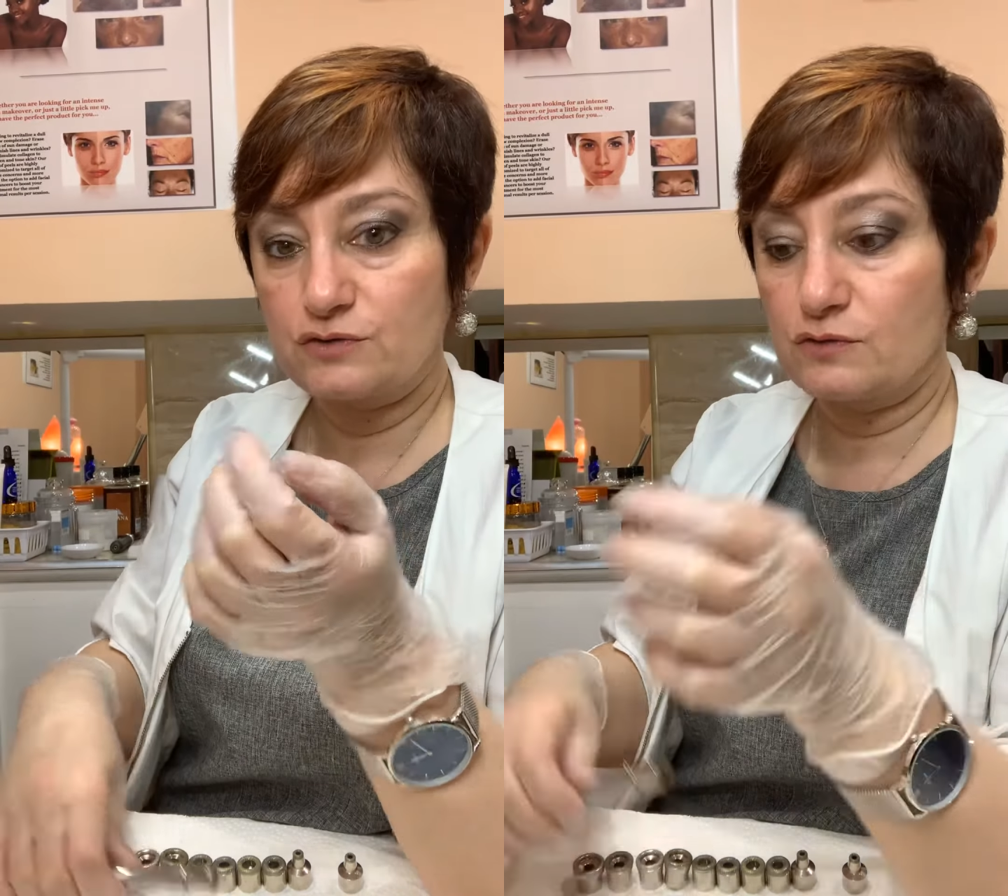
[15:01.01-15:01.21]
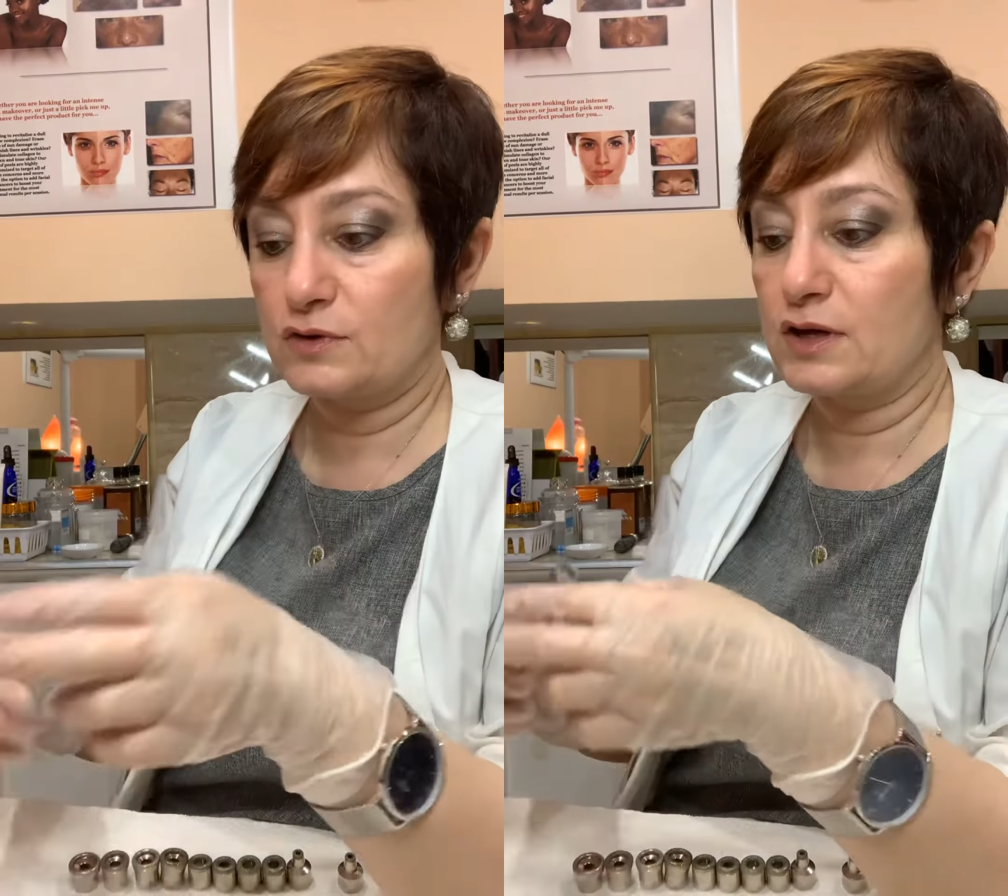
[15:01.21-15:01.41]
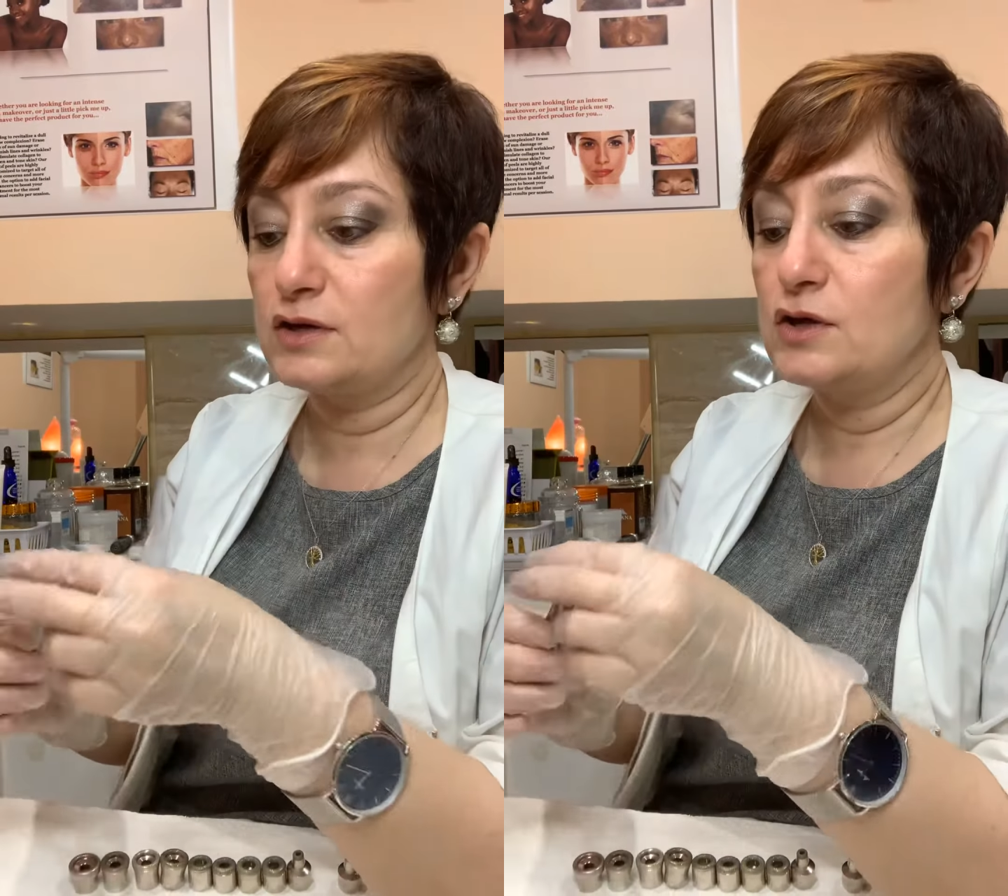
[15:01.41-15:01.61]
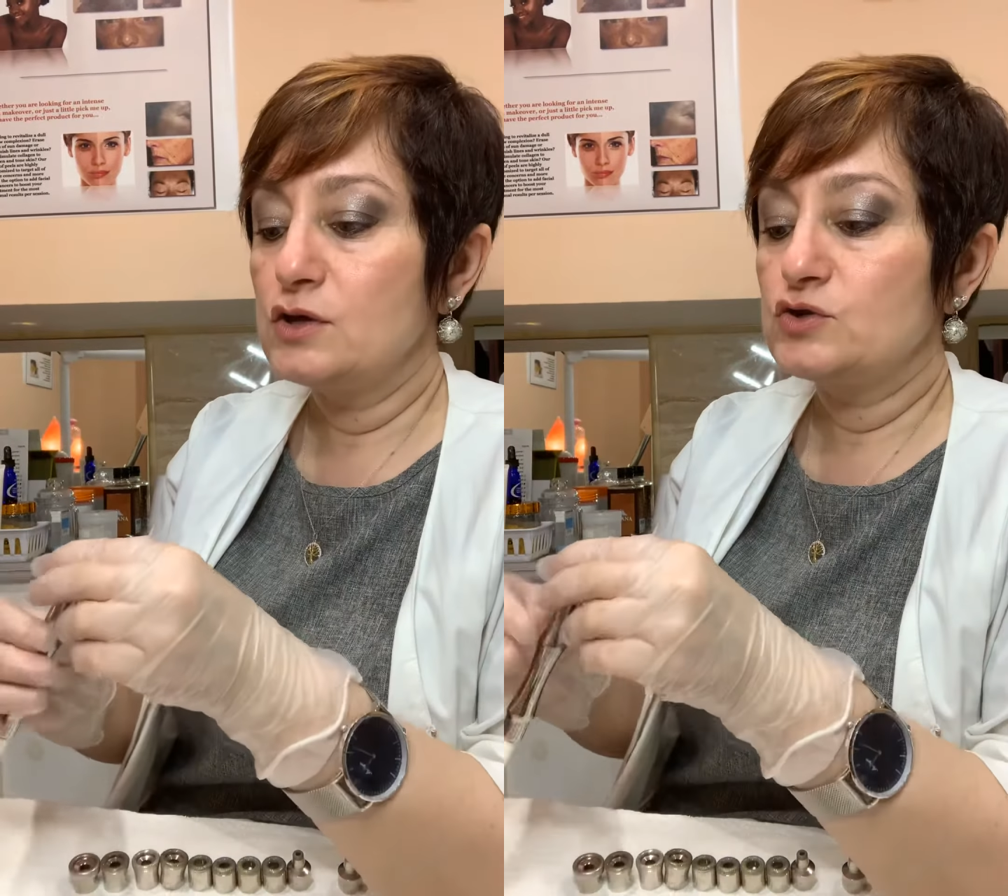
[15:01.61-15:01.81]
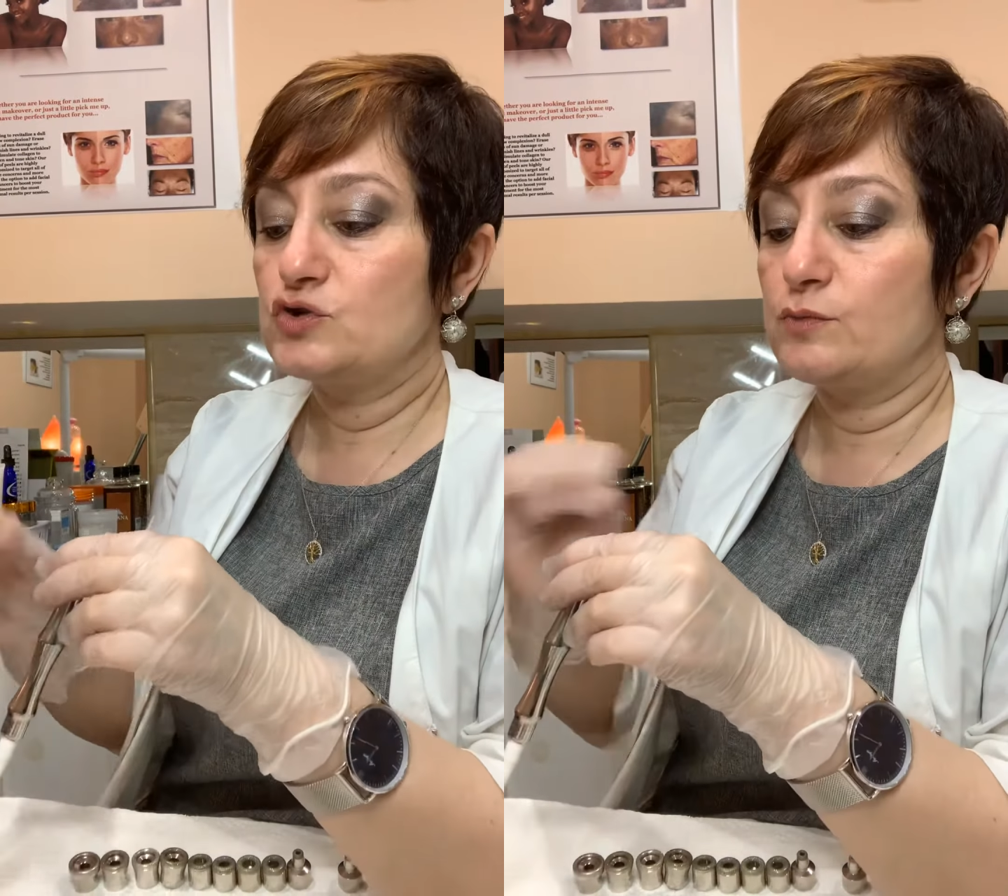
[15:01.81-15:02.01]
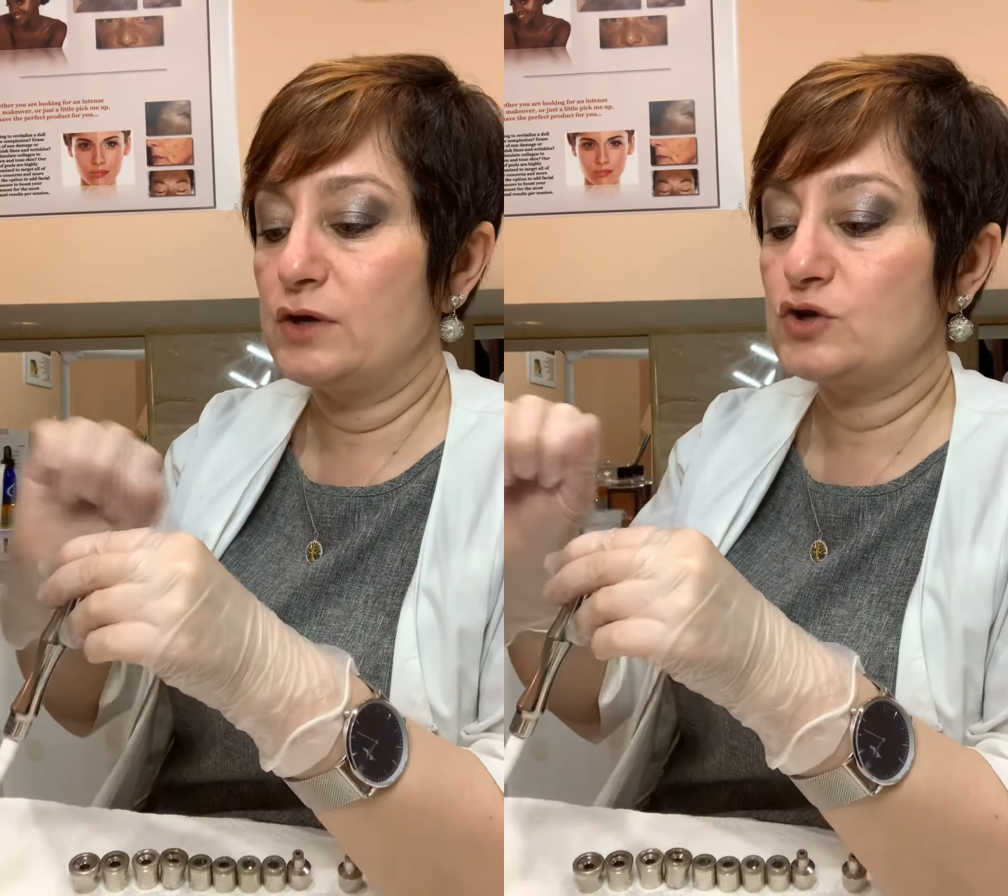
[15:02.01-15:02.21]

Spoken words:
Okay, so make